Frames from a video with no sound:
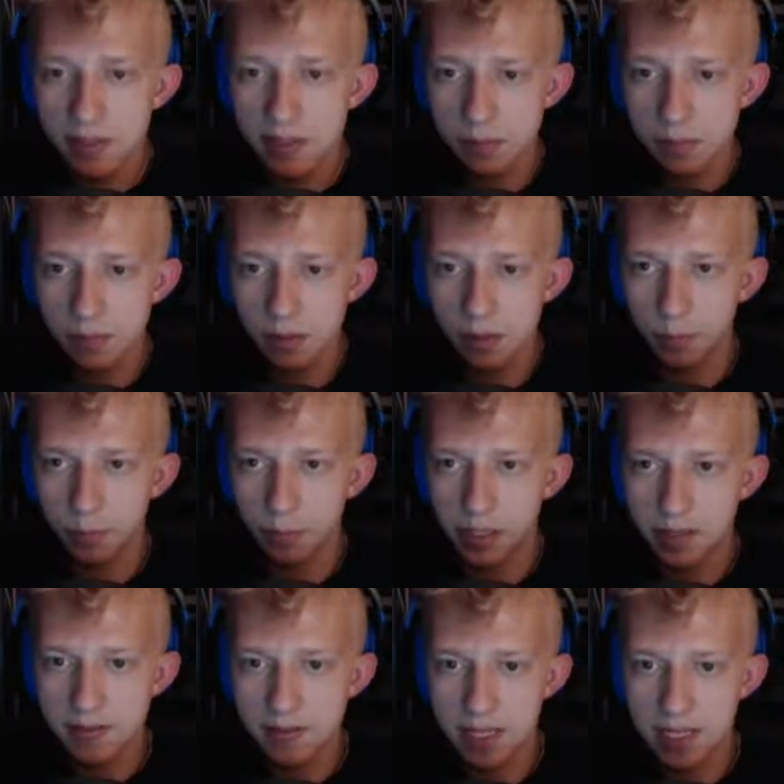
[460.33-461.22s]
times when I would play
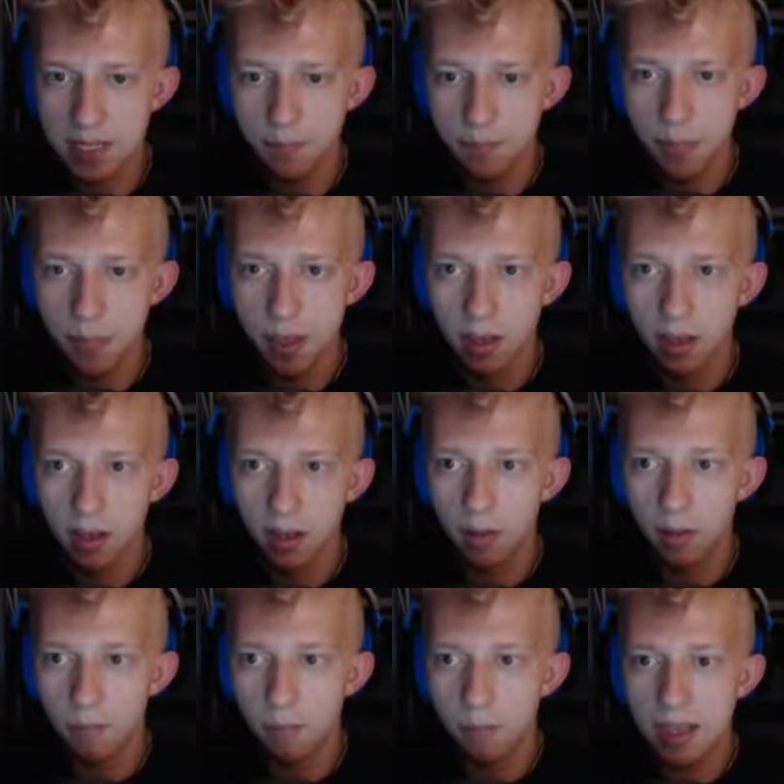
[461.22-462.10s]
this game,
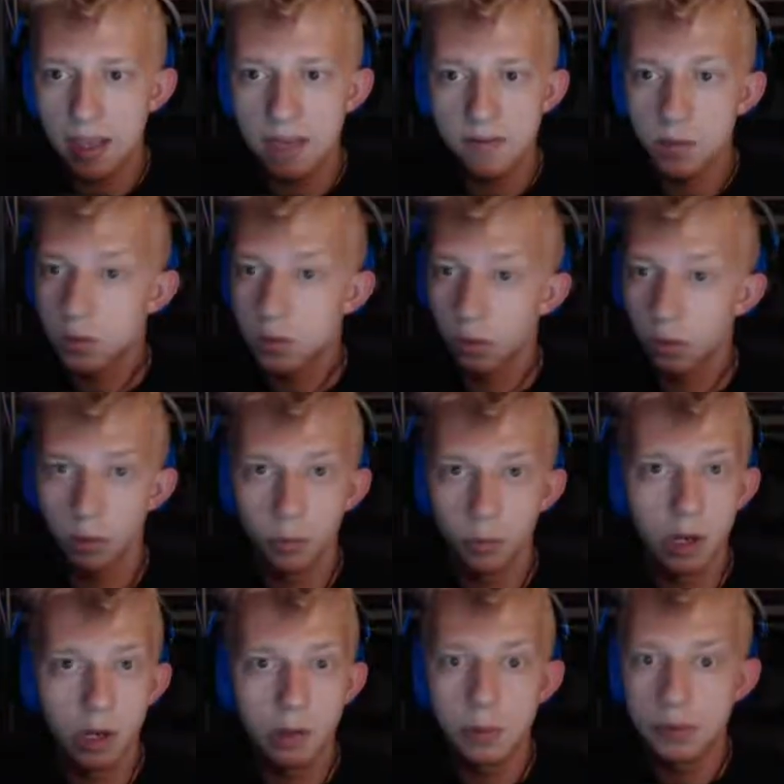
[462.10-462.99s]
my inventory would
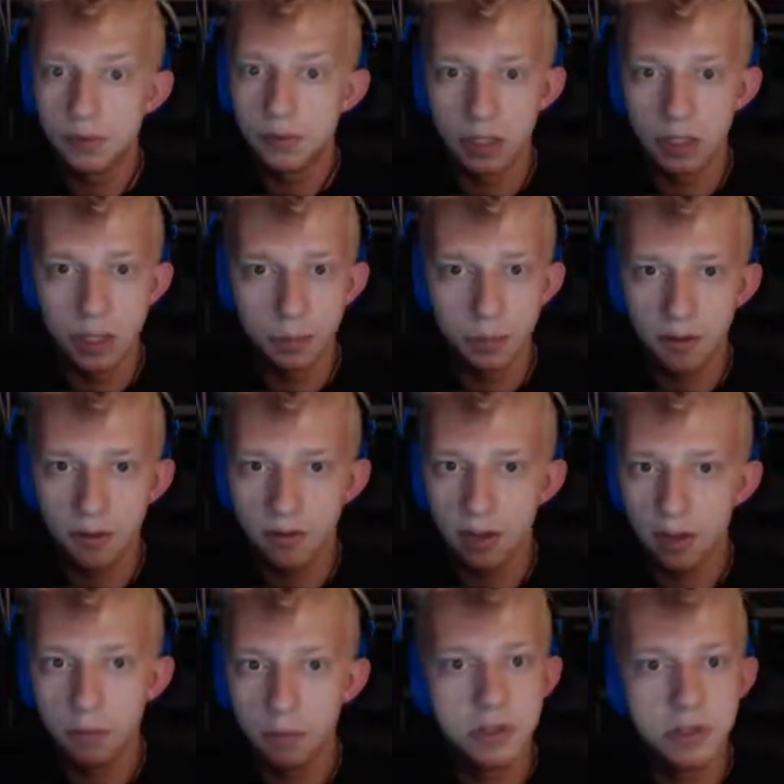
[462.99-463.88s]
always fill up because
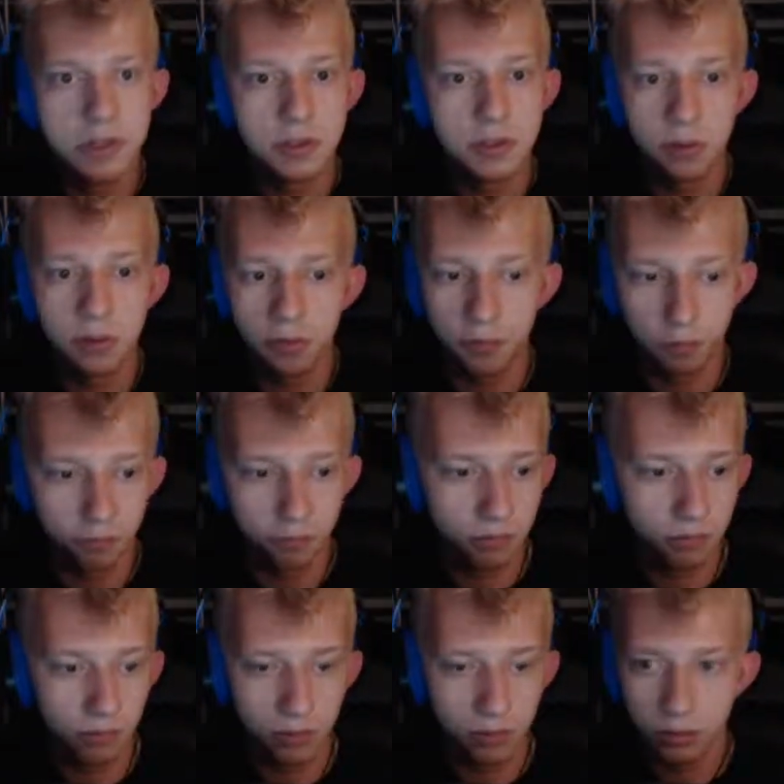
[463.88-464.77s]
I would just sort of
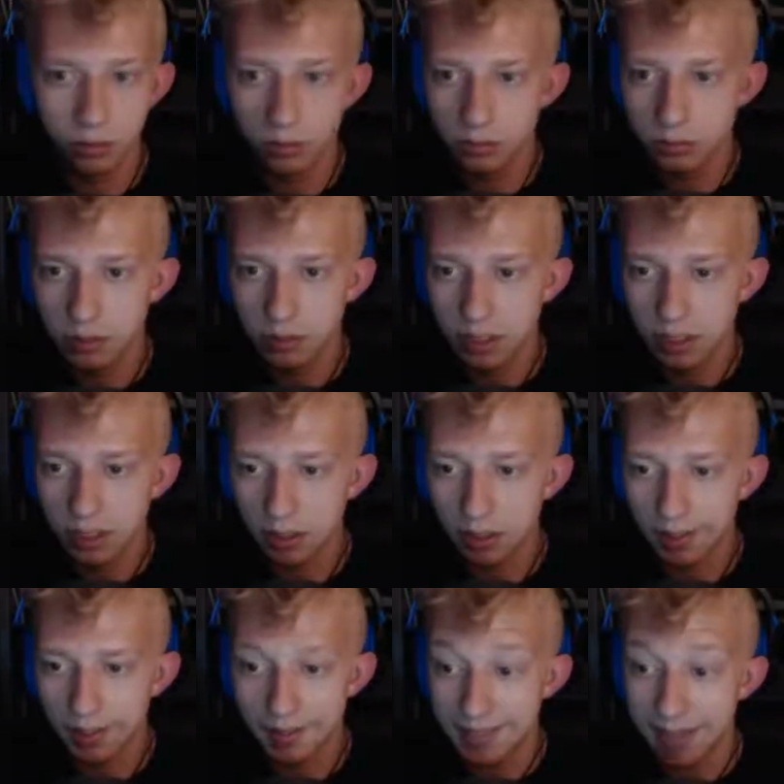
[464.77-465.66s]

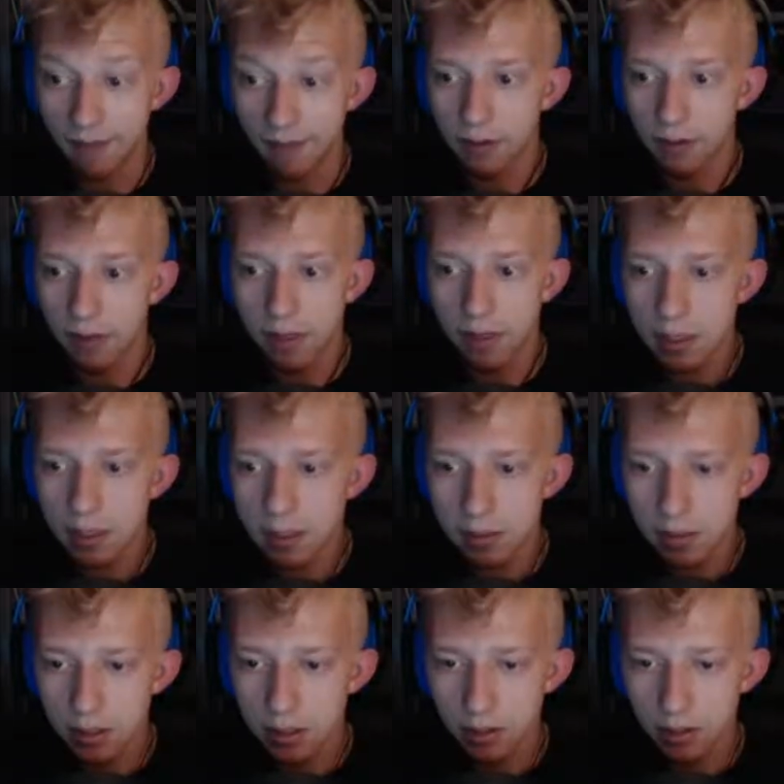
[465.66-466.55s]
collect everything
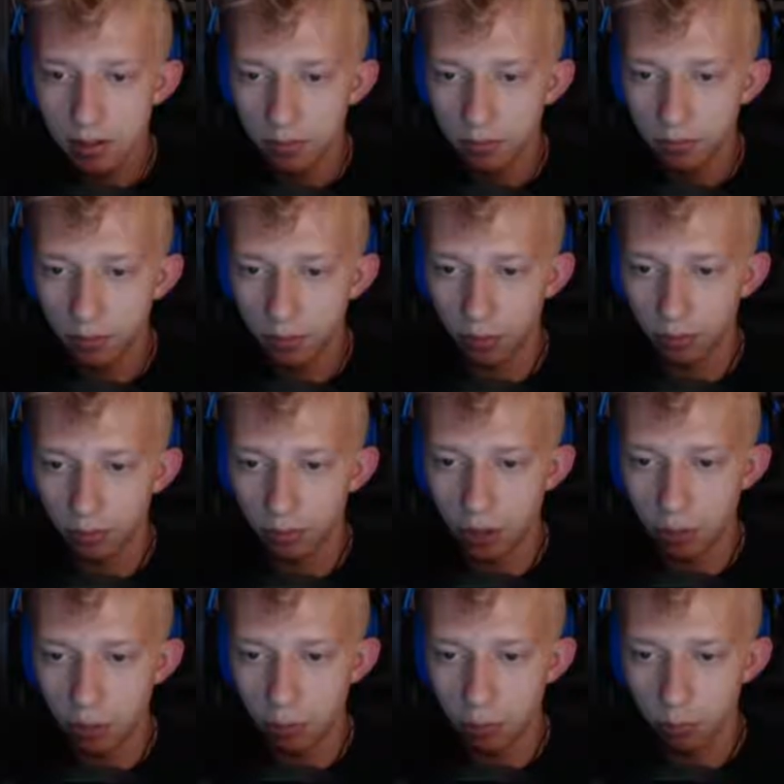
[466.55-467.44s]
for
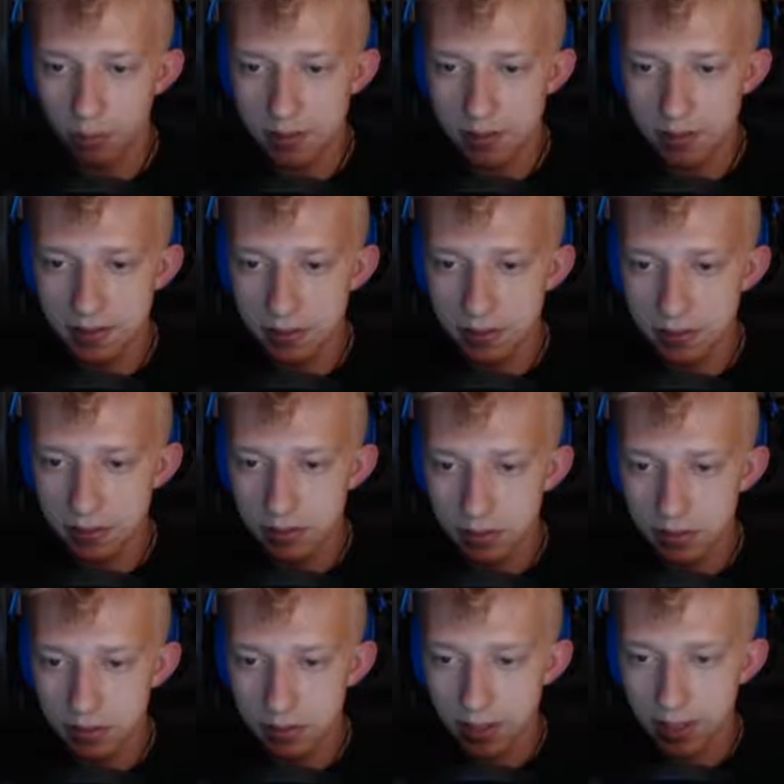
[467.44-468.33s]
no reason,
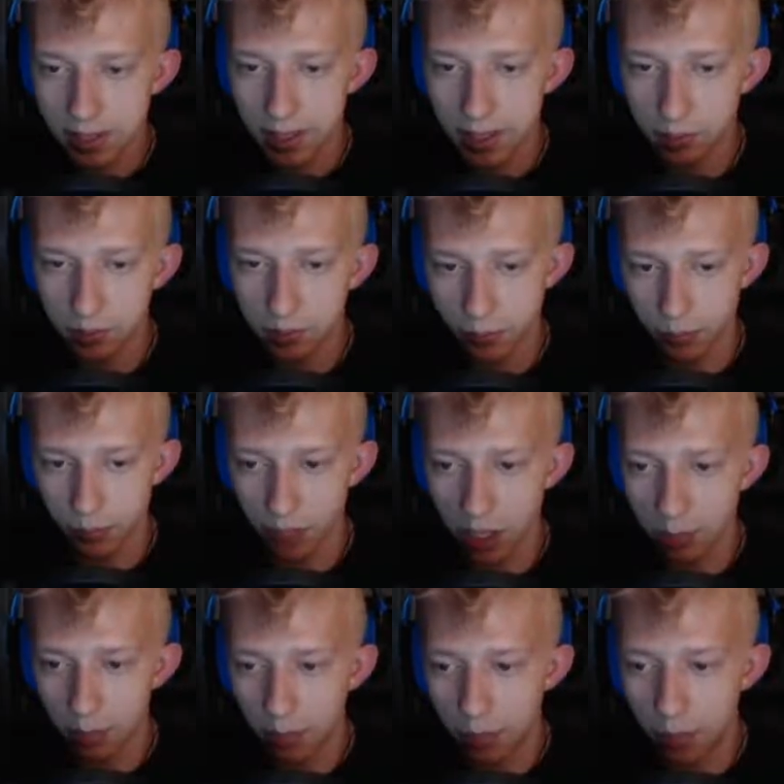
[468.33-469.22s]
and it was a
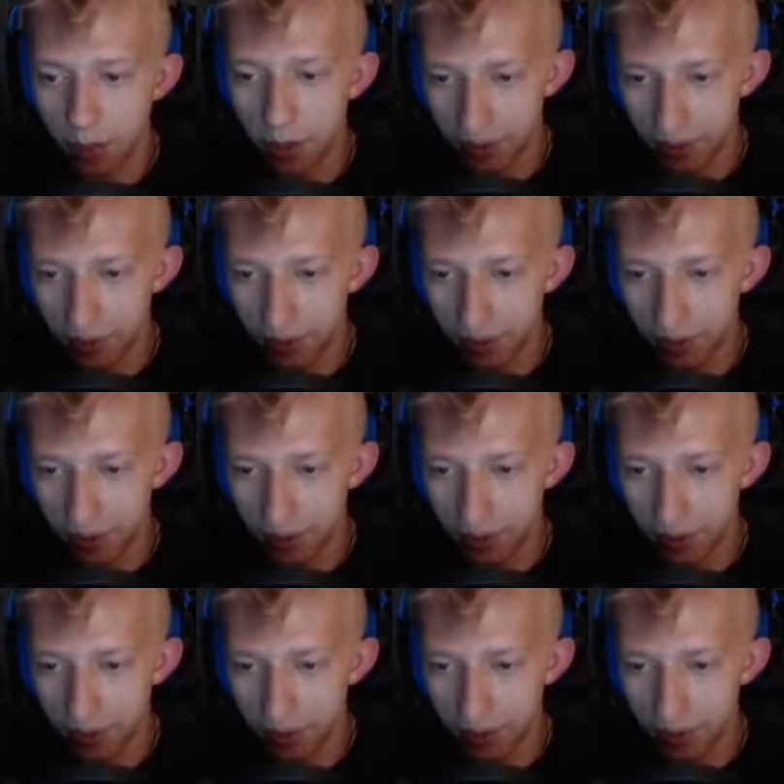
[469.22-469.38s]
problem.